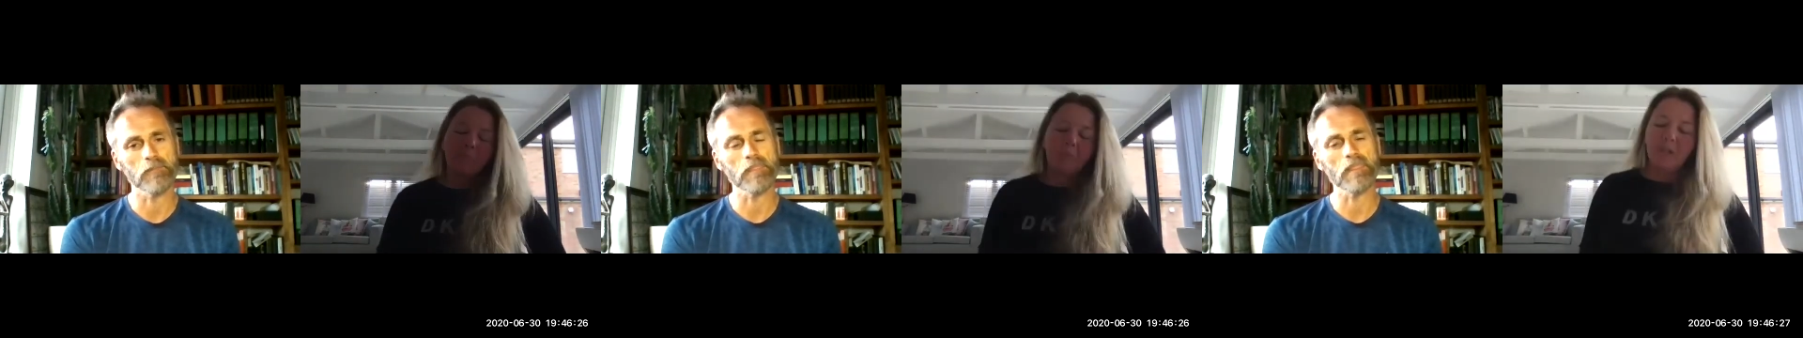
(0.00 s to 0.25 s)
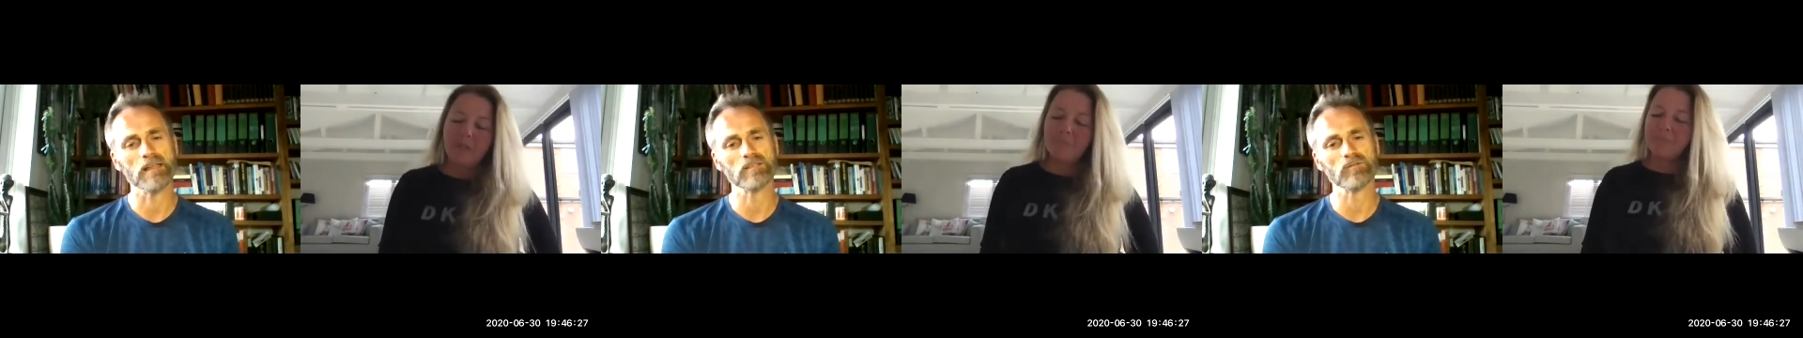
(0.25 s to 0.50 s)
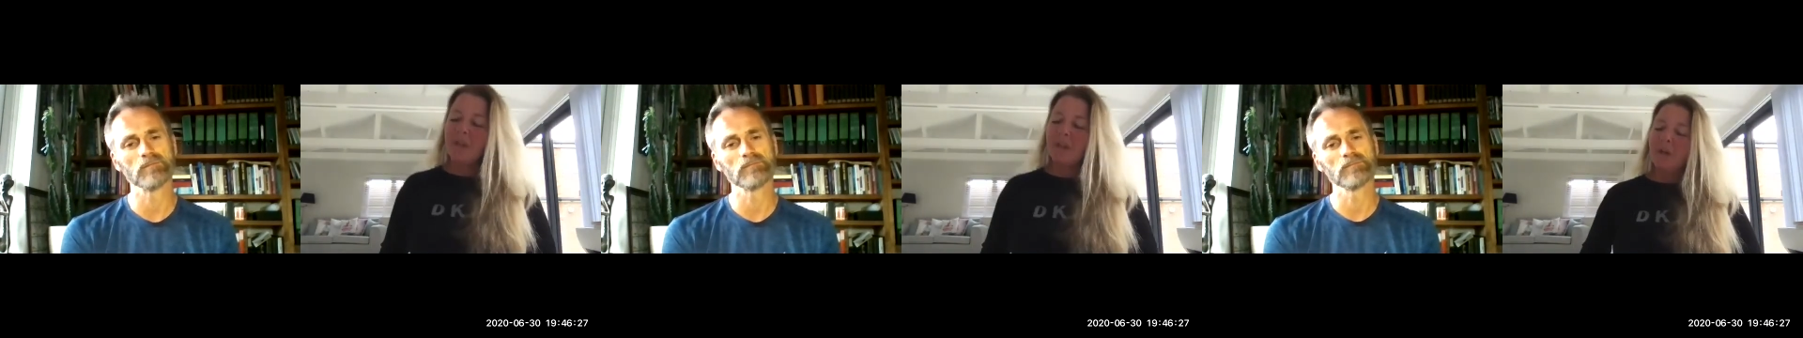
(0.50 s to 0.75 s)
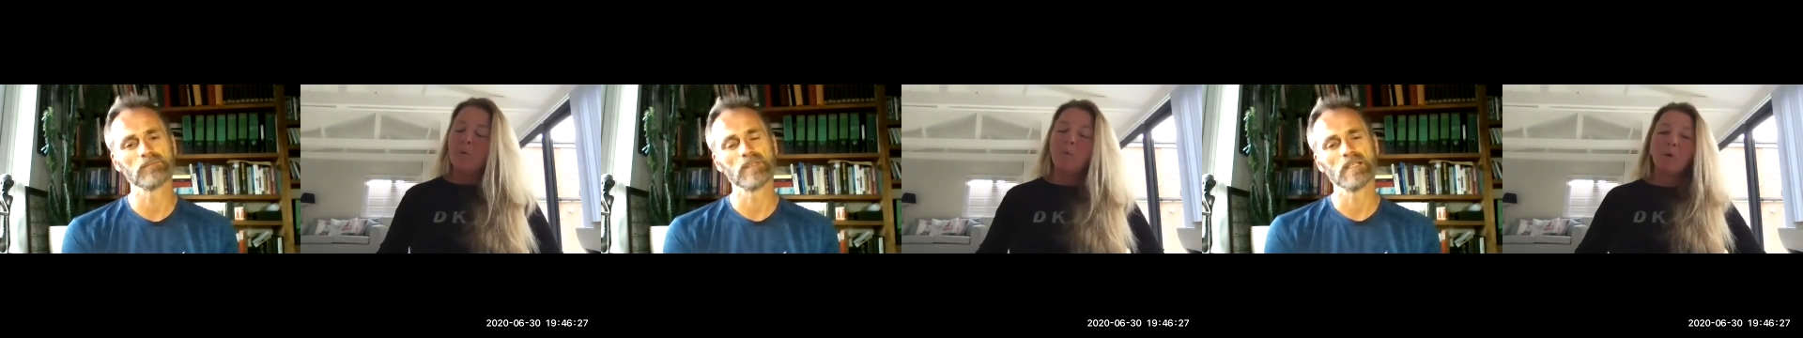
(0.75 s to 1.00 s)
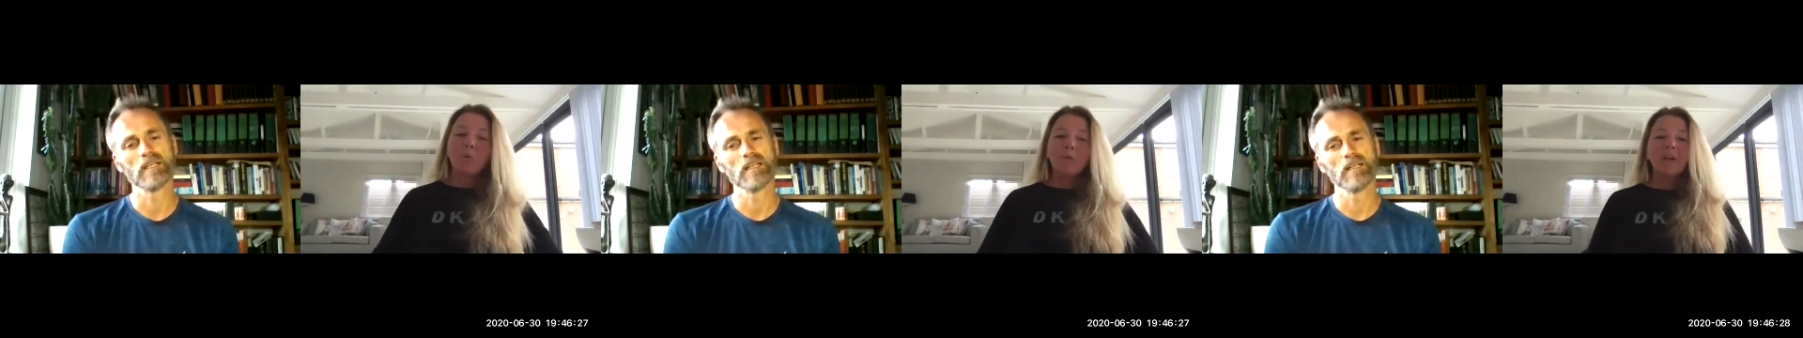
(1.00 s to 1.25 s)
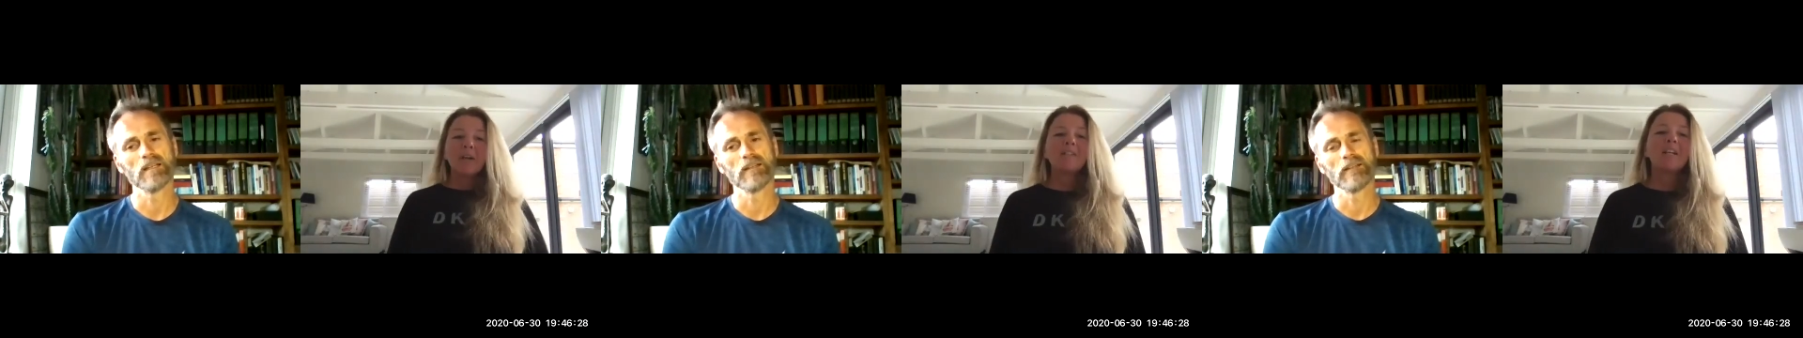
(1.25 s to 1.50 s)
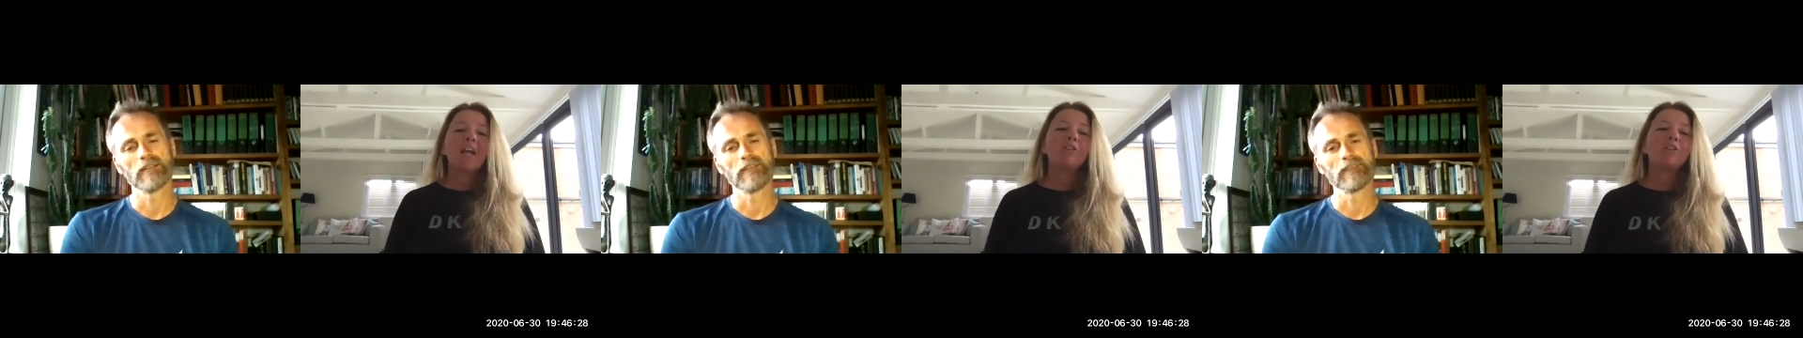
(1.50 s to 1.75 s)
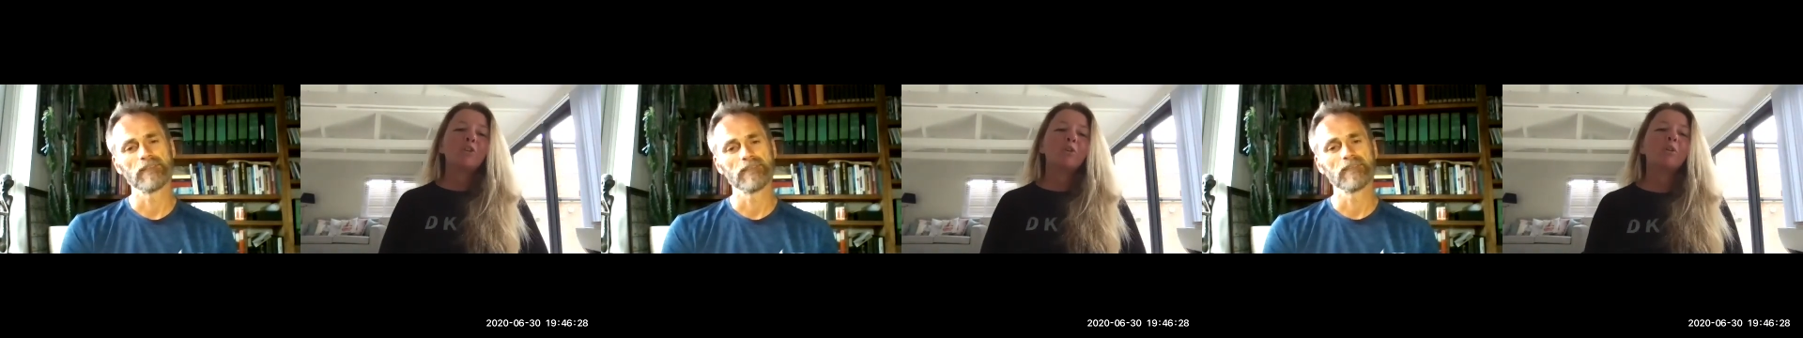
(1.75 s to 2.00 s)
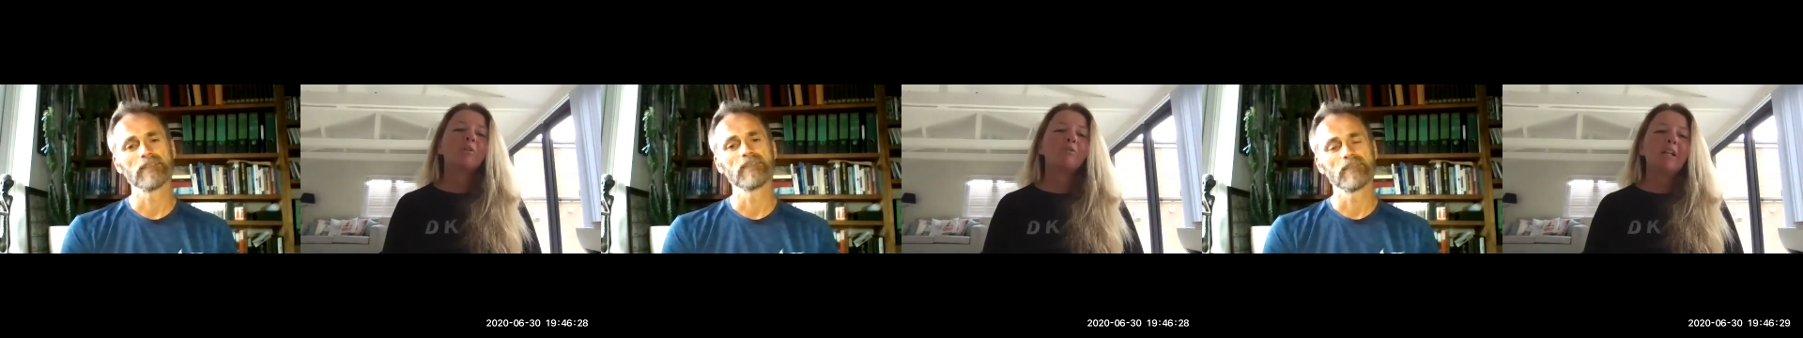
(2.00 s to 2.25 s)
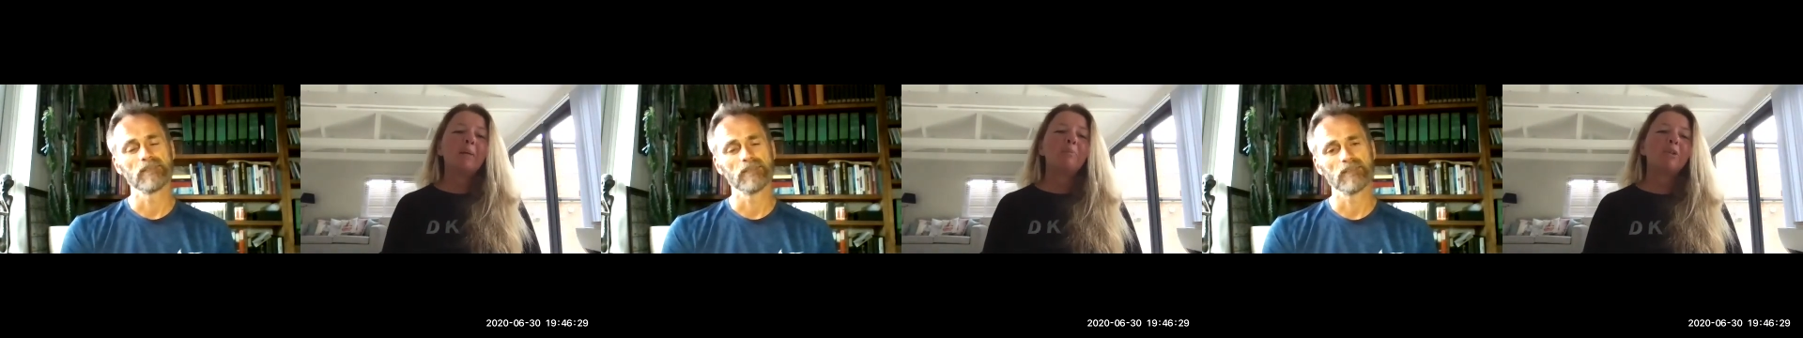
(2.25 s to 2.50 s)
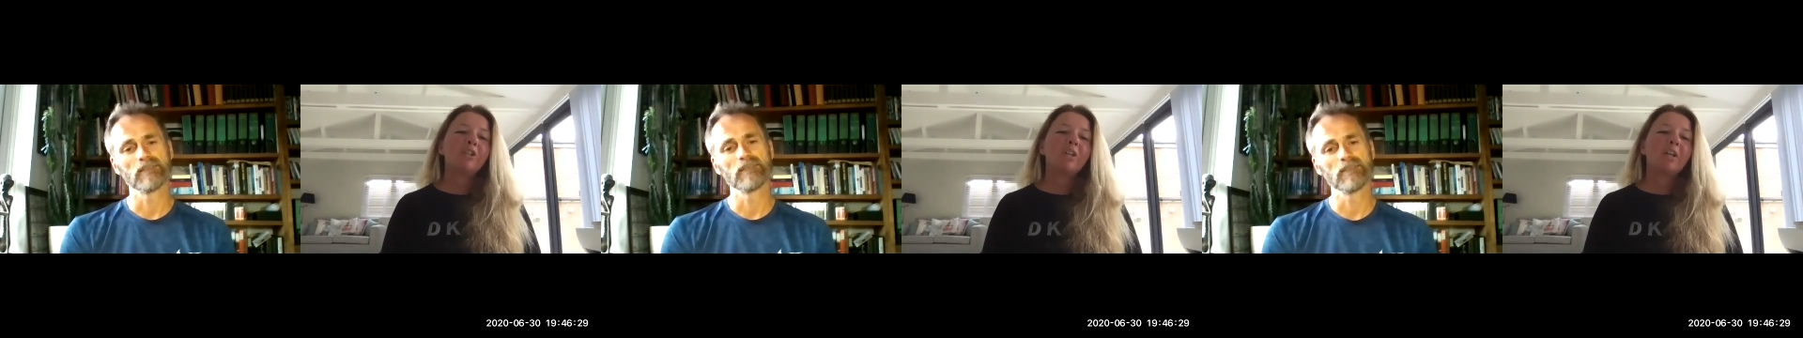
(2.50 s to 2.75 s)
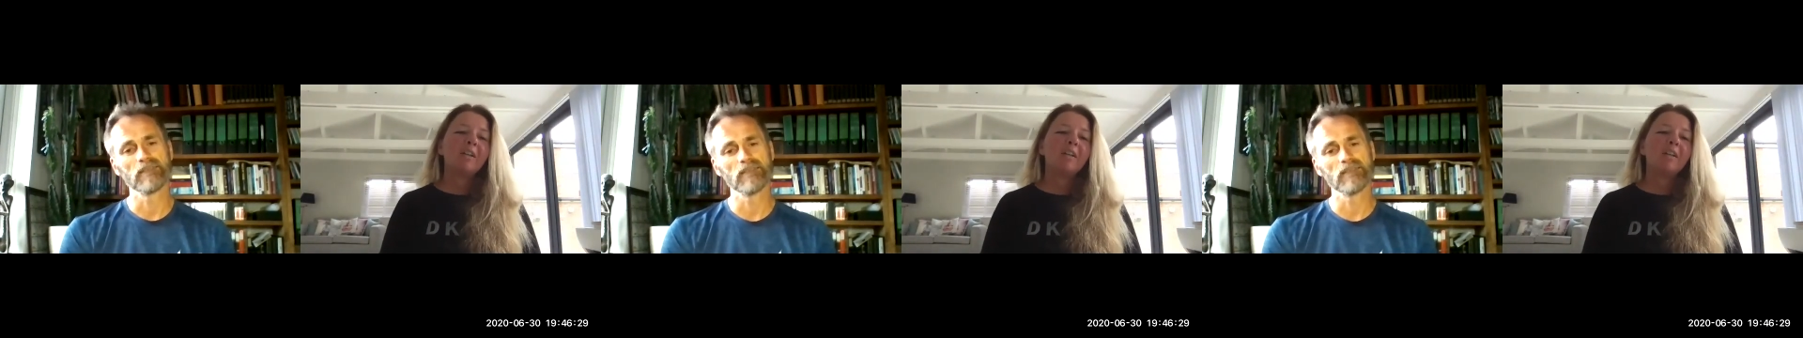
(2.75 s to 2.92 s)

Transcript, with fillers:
Speaker 1: brilliant. Well, thanks again, Sean. I really appreciate